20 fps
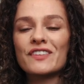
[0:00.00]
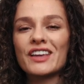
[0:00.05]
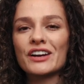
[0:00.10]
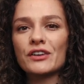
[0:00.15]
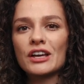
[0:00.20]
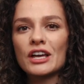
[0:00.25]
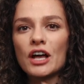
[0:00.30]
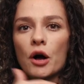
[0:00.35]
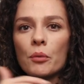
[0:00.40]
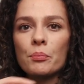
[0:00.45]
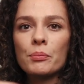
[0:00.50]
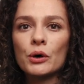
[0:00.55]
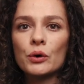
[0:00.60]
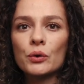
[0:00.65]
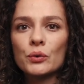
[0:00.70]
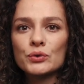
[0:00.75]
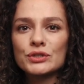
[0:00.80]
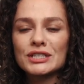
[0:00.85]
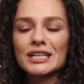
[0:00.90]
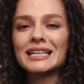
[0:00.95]
very
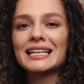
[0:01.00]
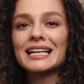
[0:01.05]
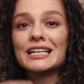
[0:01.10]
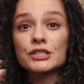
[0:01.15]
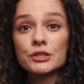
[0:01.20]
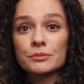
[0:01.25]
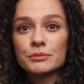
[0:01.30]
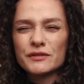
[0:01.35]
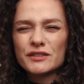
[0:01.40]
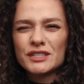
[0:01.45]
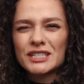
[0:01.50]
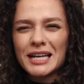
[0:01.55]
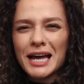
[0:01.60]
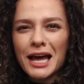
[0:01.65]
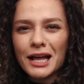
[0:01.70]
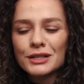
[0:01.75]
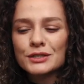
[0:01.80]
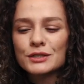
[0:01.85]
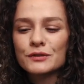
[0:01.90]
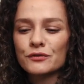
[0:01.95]
opposing in terms of
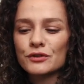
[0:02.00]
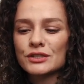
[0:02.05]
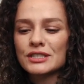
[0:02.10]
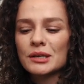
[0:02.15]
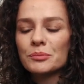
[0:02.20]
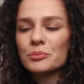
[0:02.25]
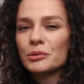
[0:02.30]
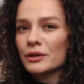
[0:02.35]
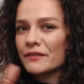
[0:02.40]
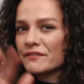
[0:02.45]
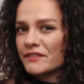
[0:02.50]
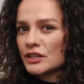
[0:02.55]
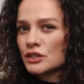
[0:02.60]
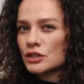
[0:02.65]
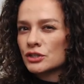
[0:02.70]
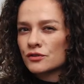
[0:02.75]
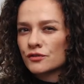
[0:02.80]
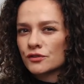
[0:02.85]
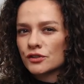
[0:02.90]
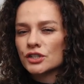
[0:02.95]
style. So for example,
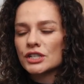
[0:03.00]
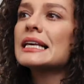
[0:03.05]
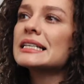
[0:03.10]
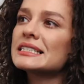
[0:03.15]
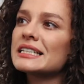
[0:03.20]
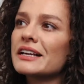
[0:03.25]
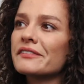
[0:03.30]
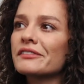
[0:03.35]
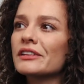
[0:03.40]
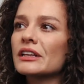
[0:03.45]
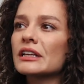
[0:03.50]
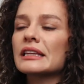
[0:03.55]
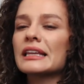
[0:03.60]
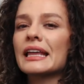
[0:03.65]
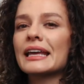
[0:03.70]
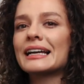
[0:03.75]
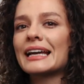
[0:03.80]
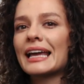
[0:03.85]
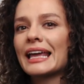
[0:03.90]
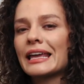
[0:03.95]
vintage fur is definitely
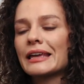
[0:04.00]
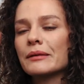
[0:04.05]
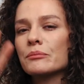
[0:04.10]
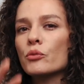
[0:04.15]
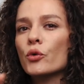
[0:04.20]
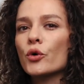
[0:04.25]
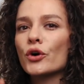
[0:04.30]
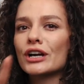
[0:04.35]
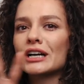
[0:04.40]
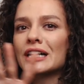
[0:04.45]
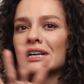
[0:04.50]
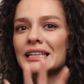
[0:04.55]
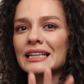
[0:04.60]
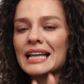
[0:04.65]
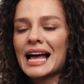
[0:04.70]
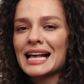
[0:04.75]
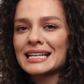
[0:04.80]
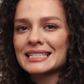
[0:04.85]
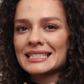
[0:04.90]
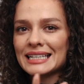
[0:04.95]
like a more
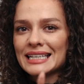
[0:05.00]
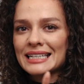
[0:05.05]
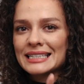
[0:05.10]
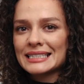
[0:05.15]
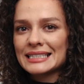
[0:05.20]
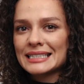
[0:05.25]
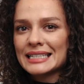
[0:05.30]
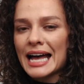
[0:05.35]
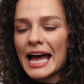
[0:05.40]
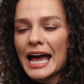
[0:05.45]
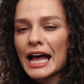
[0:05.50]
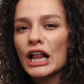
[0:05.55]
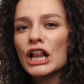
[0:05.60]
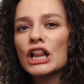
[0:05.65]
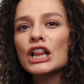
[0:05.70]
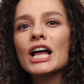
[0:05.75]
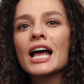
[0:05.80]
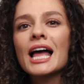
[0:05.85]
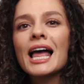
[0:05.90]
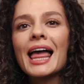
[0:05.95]
classic
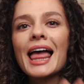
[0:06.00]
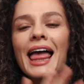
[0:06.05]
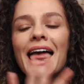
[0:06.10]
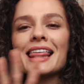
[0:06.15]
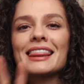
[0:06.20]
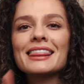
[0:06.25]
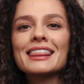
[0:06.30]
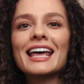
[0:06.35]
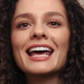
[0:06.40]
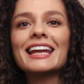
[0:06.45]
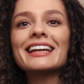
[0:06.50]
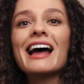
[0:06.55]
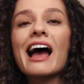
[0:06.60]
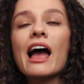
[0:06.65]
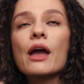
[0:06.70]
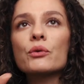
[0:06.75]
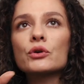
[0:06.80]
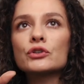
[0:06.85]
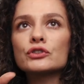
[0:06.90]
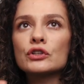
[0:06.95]
style, and then
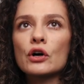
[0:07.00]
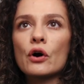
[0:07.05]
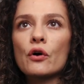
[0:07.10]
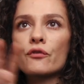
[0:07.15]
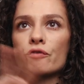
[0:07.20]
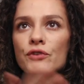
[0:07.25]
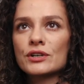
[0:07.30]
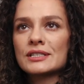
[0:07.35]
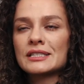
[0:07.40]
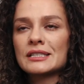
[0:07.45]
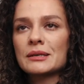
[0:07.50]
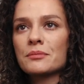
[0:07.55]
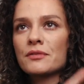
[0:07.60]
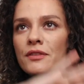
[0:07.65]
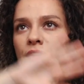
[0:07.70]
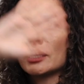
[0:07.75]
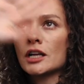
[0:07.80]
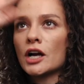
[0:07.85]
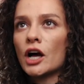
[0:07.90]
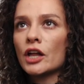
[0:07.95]
I would go for
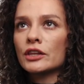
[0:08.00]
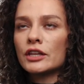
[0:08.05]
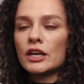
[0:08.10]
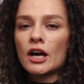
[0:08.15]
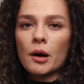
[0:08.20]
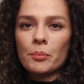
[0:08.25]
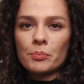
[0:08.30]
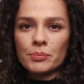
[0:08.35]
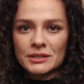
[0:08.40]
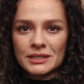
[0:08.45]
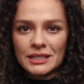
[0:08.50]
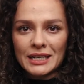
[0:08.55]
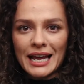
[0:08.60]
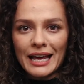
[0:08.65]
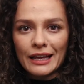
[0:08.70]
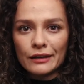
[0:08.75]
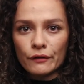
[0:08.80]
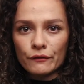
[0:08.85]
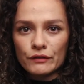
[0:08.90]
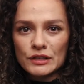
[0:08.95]
something on the opposite
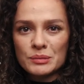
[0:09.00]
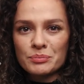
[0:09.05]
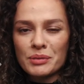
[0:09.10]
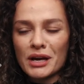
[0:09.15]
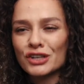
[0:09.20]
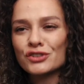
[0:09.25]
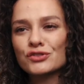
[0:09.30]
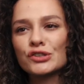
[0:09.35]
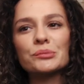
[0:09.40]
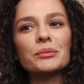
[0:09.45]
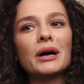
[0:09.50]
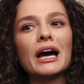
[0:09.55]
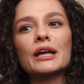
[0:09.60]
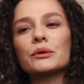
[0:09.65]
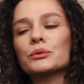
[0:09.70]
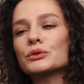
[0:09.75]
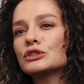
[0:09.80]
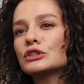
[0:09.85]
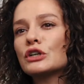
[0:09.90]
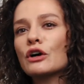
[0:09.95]
end of the spectrum.
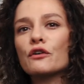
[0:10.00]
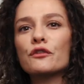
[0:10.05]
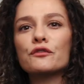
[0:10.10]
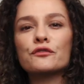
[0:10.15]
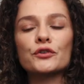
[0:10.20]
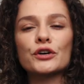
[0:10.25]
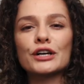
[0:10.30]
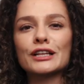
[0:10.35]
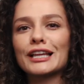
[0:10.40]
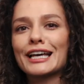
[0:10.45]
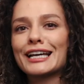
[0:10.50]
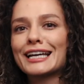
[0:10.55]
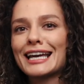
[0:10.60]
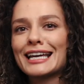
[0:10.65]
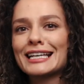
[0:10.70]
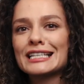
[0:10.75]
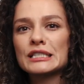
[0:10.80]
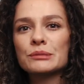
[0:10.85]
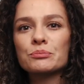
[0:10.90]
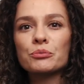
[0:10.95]
I would go for like
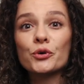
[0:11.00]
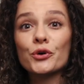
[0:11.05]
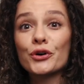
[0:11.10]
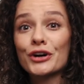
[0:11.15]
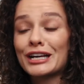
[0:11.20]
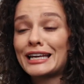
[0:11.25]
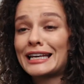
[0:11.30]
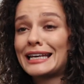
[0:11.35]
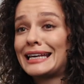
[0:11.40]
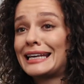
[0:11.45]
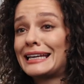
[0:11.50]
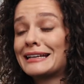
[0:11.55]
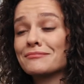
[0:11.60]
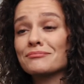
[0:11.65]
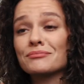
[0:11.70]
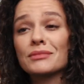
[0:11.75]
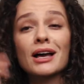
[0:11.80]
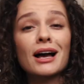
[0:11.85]
a sporty